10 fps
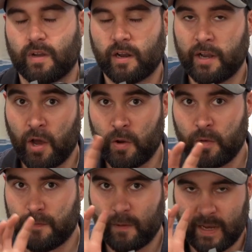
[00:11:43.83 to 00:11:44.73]
and I know
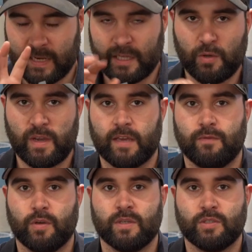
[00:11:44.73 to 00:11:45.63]
for any UK
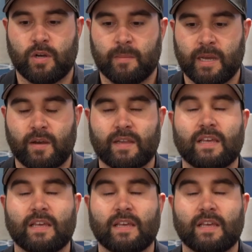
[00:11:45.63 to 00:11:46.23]
viewers you're going to be going,